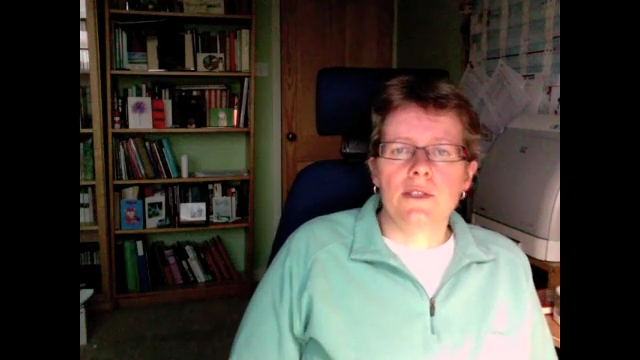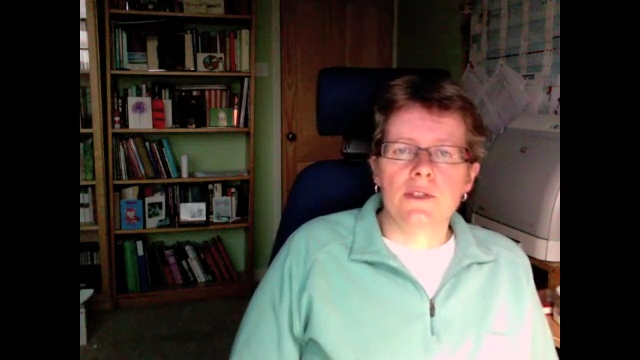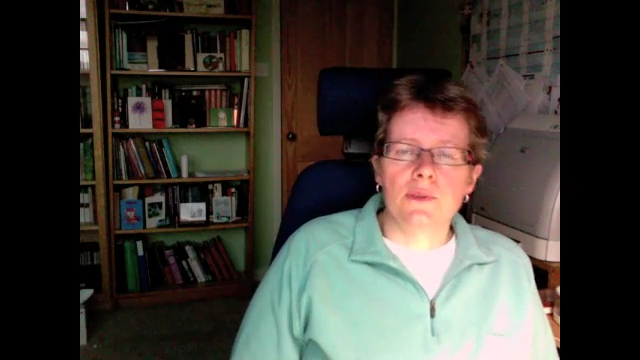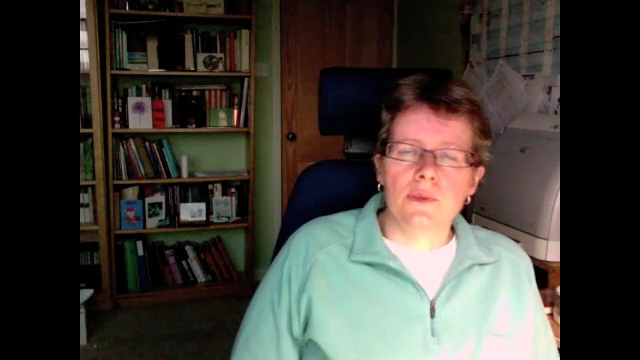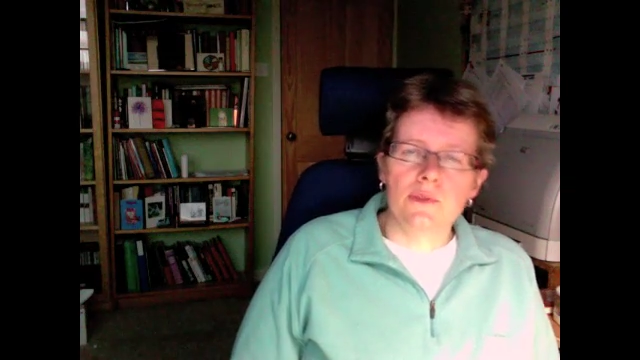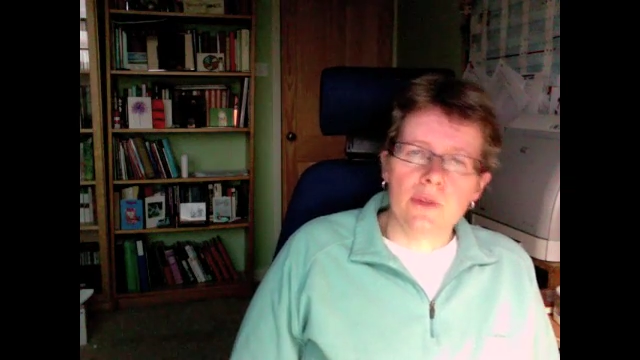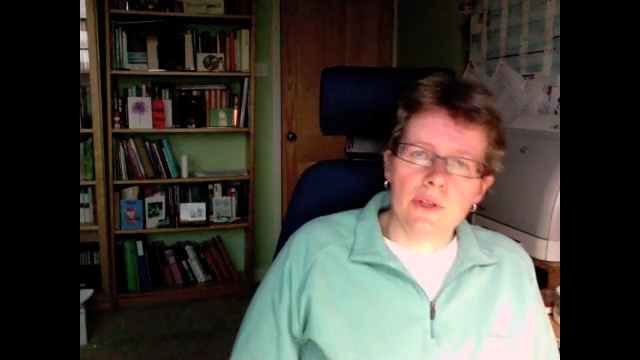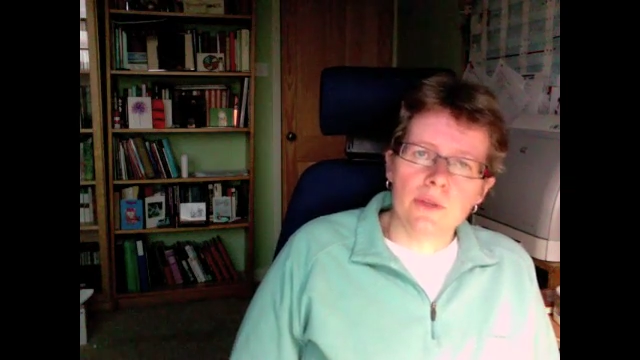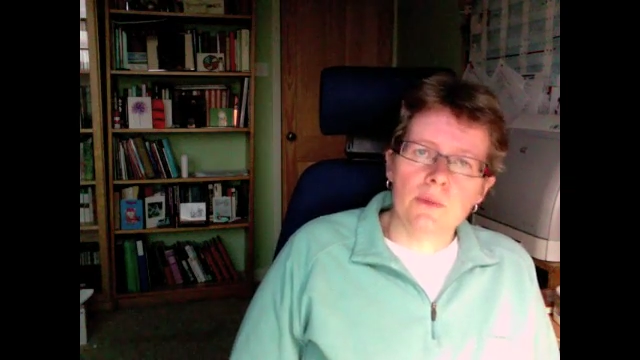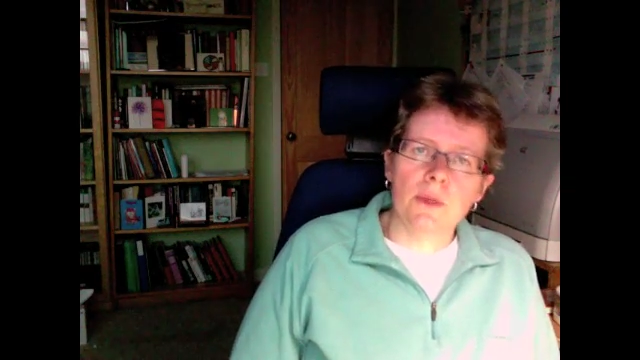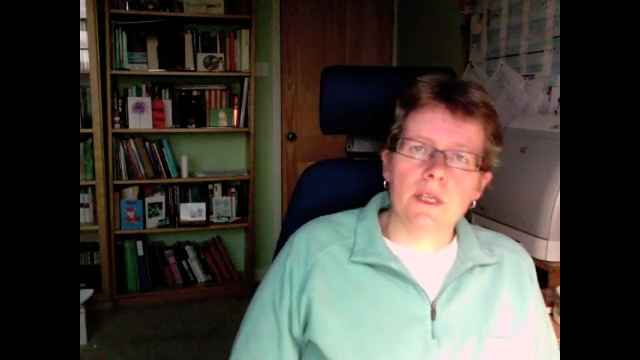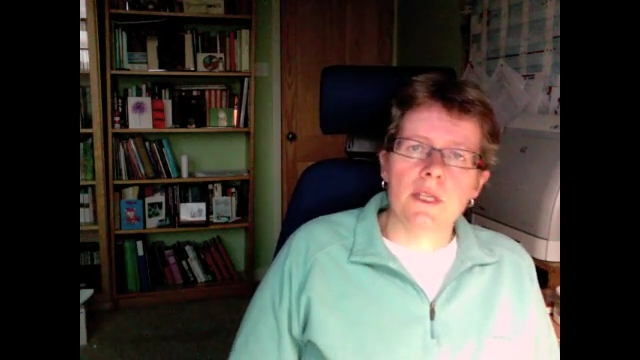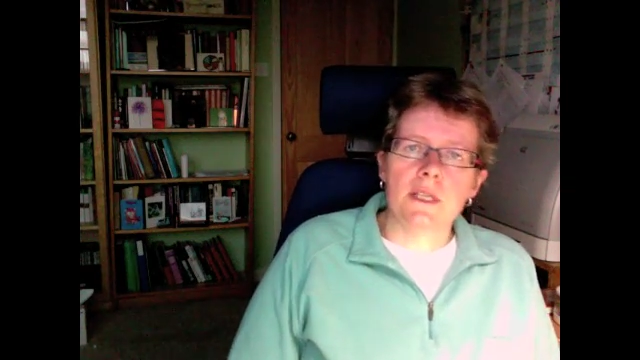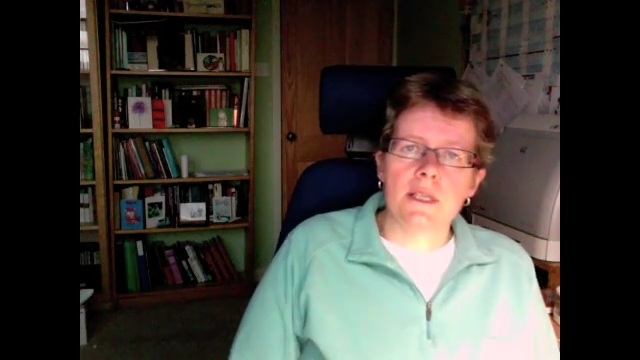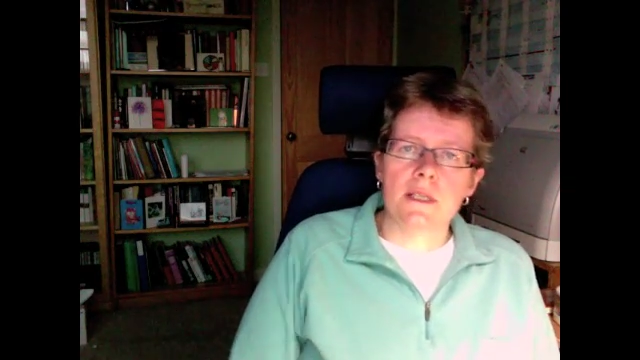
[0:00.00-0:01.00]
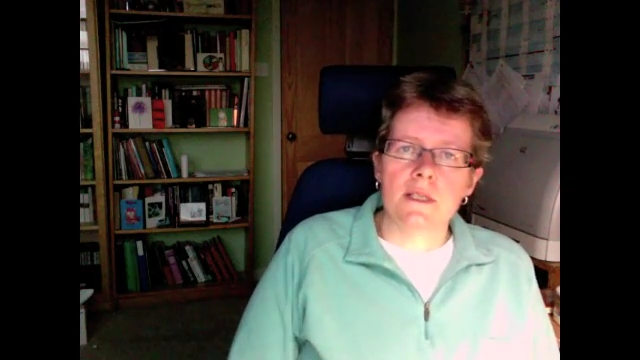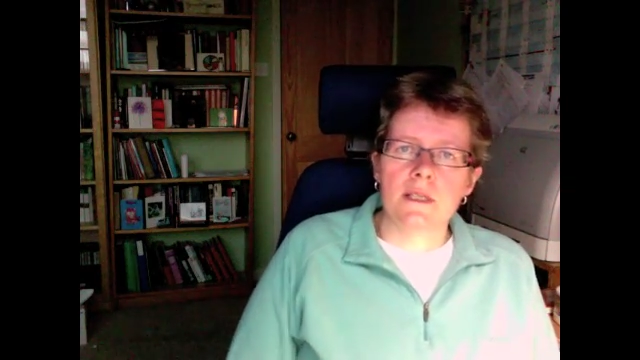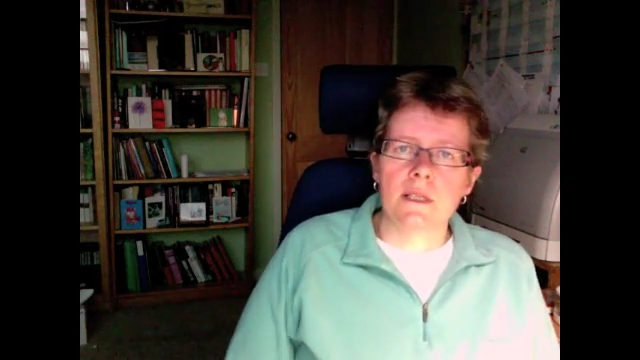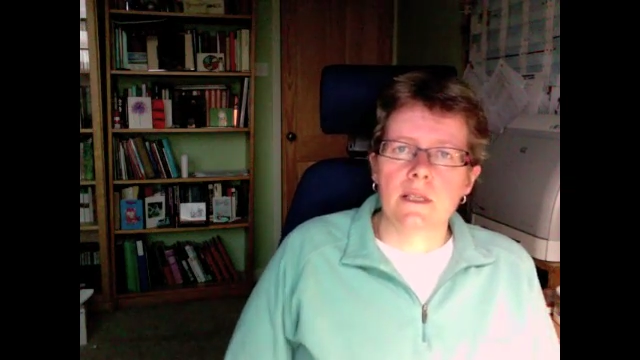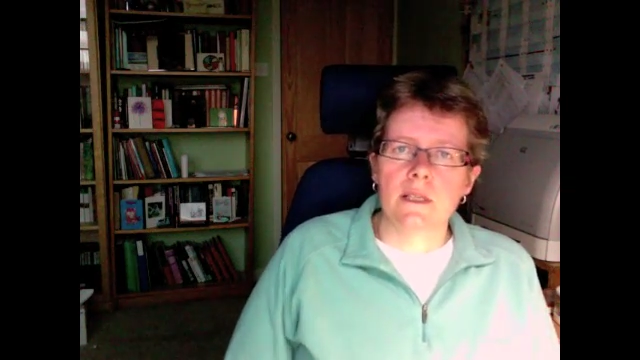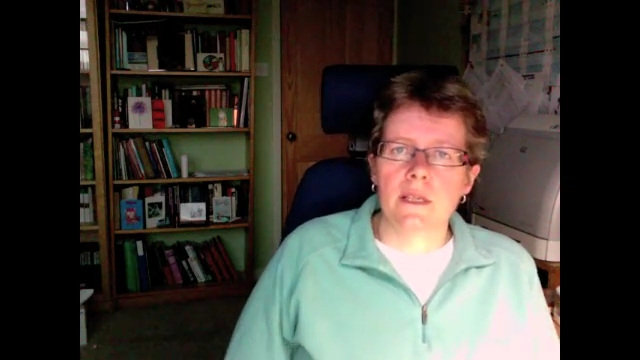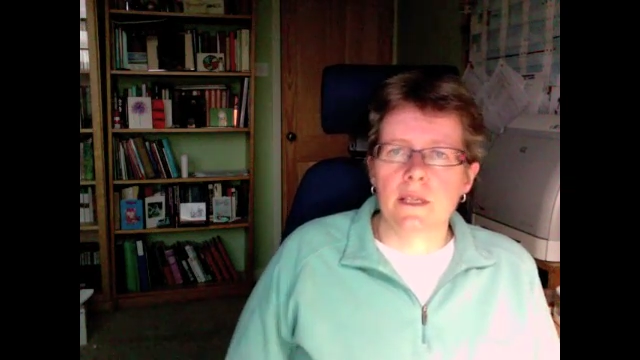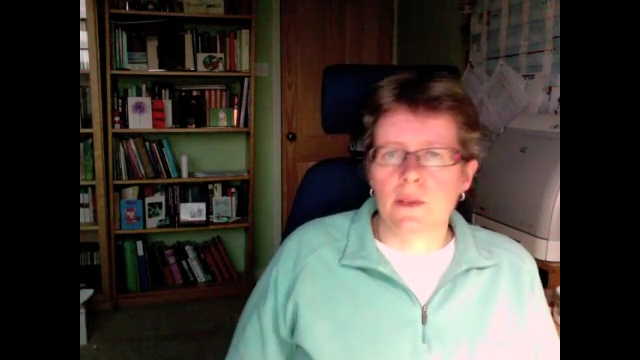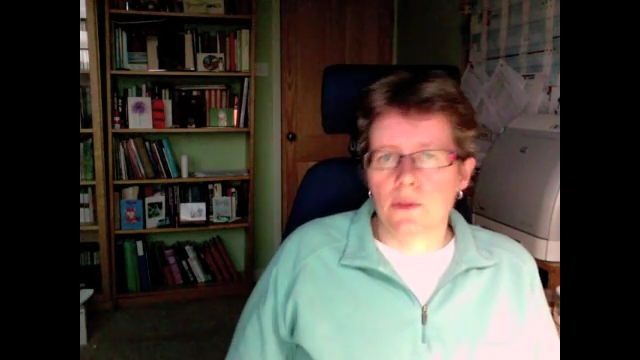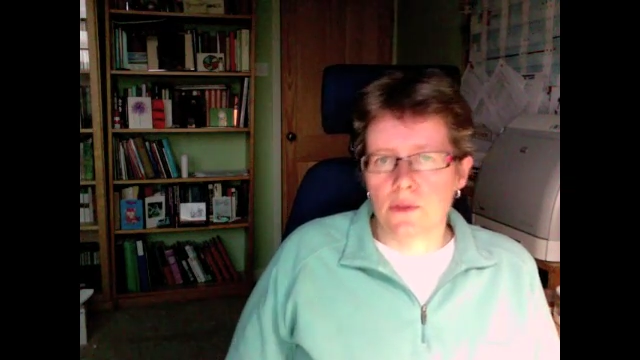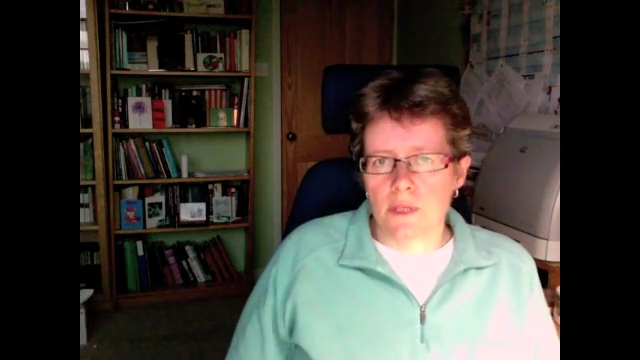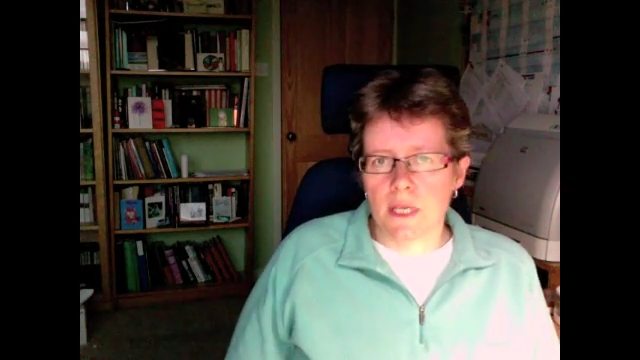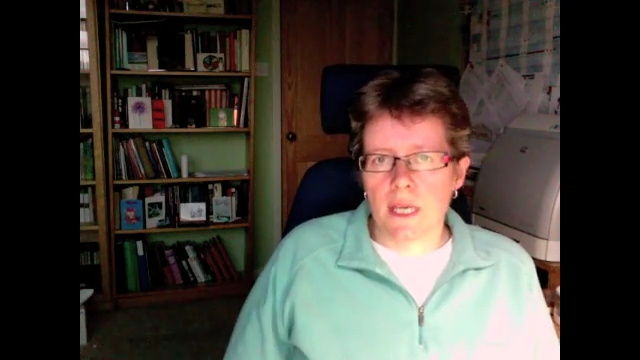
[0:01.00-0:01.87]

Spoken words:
to enrol them on a distance learning course